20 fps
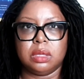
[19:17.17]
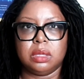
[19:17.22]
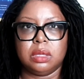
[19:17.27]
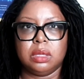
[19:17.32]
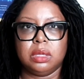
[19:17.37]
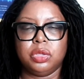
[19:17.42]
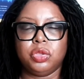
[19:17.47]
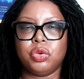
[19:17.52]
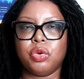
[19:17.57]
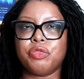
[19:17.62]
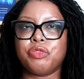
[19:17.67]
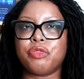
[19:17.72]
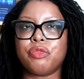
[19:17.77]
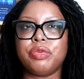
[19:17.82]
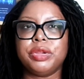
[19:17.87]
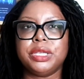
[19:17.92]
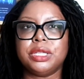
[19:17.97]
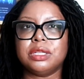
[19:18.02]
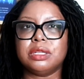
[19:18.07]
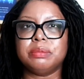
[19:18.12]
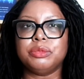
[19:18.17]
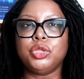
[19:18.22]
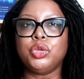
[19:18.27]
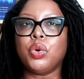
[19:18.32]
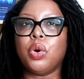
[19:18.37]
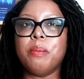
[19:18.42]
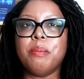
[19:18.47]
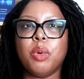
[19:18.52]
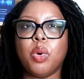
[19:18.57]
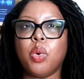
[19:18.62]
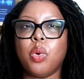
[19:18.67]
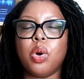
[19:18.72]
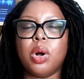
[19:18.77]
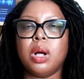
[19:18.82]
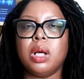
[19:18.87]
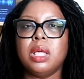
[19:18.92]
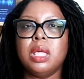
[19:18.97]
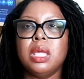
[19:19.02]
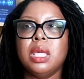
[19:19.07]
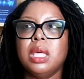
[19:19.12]
Your freedom, your more.
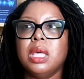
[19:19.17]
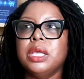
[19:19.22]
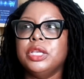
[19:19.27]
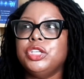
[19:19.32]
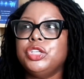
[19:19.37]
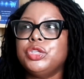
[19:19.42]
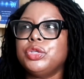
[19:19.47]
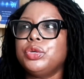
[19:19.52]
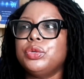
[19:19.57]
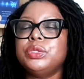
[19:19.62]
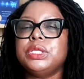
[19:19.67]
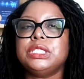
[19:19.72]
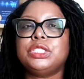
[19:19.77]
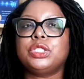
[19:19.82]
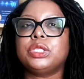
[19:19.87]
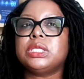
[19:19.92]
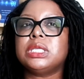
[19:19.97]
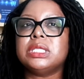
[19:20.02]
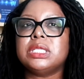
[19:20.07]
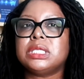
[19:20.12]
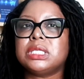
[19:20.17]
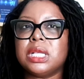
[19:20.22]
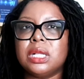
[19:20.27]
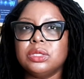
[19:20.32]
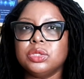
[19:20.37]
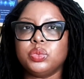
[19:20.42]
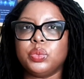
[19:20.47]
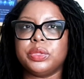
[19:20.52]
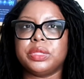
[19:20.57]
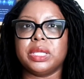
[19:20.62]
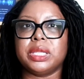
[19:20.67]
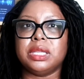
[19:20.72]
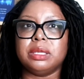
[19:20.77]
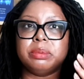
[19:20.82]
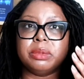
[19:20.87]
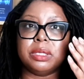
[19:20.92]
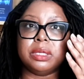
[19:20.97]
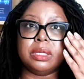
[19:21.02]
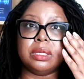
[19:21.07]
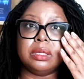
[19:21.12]
You don't need to consult with
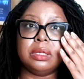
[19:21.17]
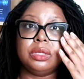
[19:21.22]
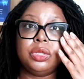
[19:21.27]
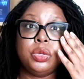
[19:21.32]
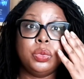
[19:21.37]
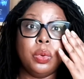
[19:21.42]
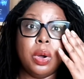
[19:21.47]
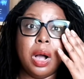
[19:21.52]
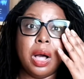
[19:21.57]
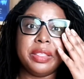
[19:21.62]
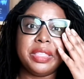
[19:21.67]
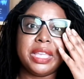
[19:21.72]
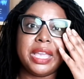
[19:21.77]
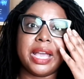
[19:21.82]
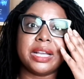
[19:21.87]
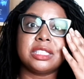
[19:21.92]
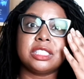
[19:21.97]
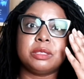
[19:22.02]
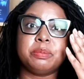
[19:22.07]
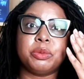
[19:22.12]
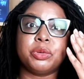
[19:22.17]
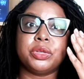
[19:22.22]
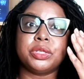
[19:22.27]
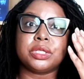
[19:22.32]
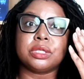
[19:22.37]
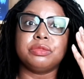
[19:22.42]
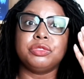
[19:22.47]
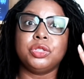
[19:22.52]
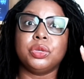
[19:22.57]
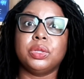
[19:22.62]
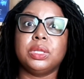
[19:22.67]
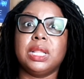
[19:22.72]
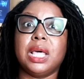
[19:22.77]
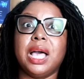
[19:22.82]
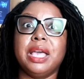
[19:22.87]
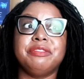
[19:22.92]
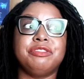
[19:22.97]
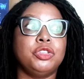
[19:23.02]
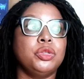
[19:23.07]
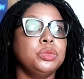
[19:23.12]
anybody. You are the expert of your
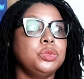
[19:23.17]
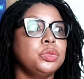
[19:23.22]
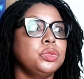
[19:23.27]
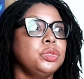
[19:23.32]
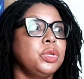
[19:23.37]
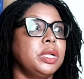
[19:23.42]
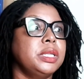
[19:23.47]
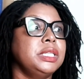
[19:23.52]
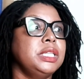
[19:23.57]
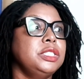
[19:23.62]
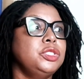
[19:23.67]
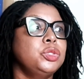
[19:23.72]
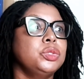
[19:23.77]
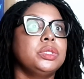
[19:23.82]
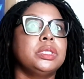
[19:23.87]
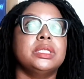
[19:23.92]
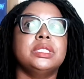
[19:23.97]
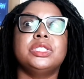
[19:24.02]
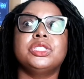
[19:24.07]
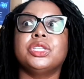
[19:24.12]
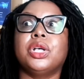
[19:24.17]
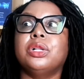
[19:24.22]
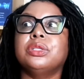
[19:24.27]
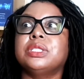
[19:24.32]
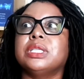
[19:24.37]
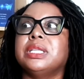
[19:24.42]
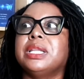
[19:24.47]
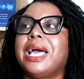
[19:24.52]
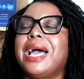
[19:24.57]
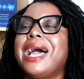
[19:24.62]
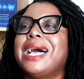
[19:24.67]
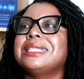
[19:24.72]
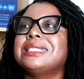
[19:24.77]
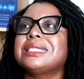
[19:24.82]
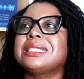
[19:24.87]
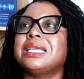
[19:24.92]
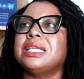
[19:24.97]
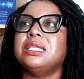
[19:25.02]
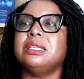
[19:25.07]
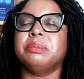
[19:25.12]
life. You do not need to consult and ask
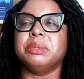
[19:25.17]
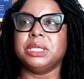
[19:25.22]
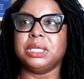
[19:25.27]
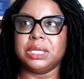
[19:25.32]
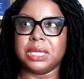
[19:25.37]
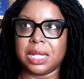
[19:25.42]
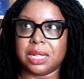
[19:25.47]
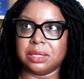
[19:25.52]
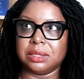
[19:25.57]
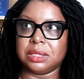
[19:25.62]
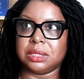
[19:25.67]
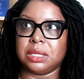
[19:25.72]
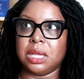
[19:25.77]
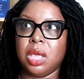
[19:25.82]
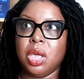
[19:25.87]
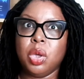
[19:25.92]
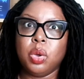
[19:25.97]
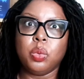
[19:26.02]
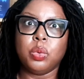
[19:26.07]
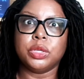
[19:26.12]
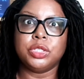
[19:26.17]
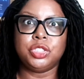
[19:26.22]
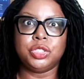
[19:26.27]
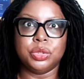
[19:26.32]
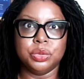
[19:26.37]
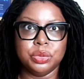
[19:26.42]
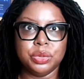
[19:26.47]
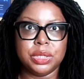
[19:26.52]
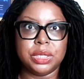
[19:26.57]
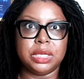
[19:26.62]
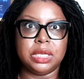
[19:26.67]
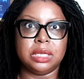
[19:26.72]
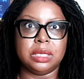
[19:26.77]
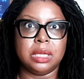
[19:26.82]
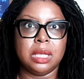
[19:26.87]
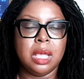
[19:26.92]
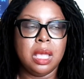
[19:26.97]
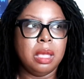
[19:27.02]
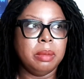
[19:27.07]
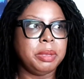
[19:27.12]
anybody else what you need
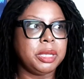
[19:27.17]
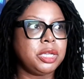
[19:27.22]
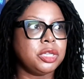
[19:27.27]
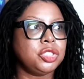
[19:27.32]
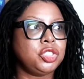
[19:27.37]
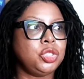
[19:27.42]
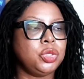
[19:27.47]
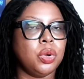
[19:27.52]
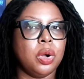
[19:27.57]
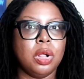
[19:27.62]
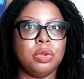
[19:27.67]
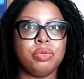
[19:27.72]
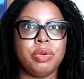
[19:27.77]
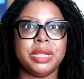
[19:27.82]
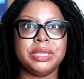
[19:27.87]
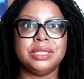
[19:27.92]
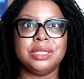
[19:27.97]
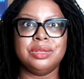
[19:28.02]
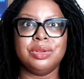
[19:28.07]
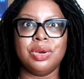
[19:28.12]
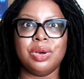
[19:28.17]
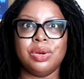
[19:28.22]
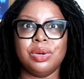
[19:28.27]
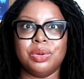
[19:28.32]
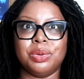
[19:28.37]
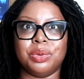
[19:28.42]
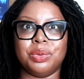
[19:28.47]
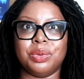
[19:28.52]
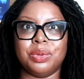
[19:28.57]
because you already know.